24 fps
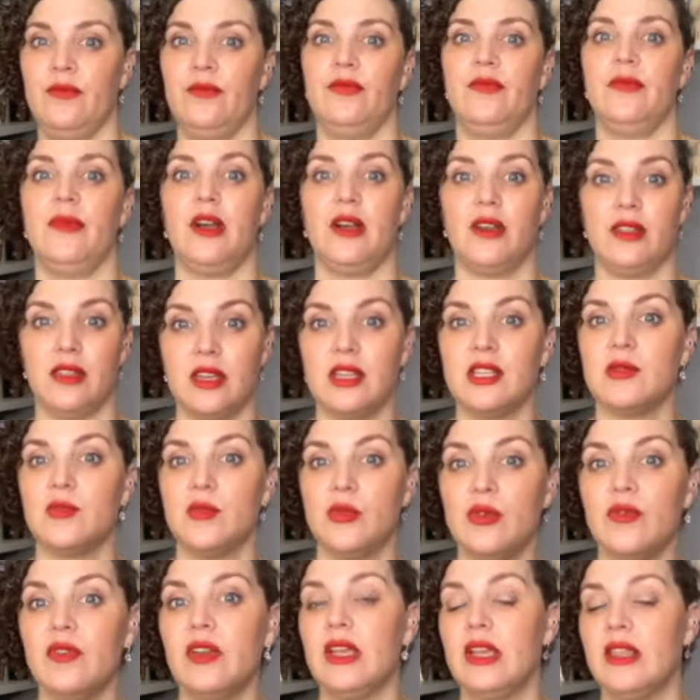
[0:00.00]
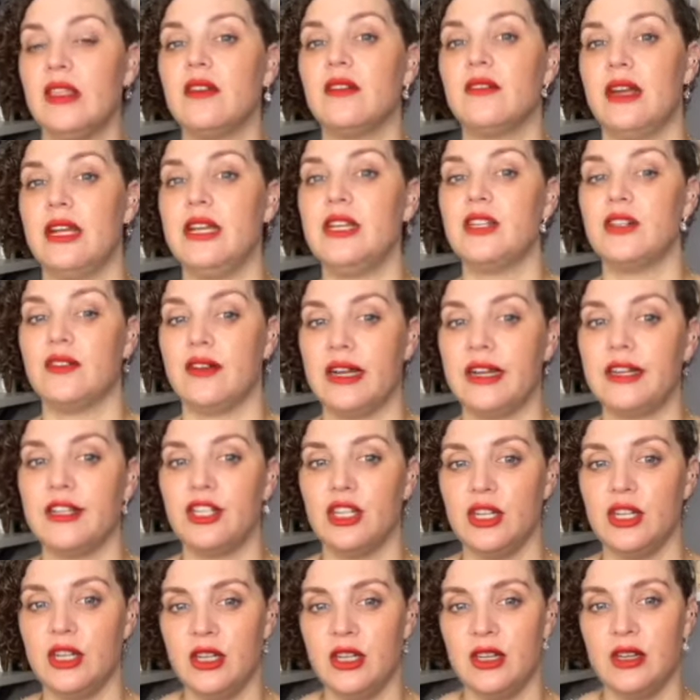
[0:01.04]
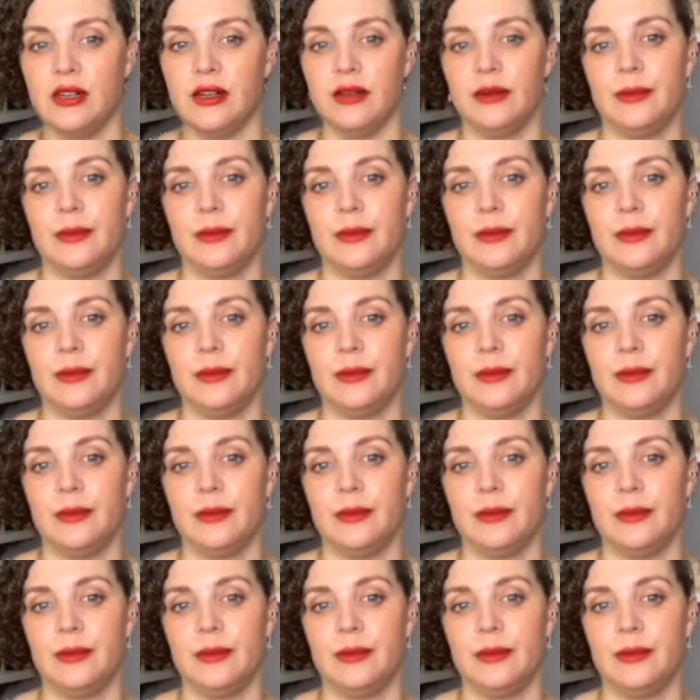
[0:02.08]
Are things moving in the right direction here?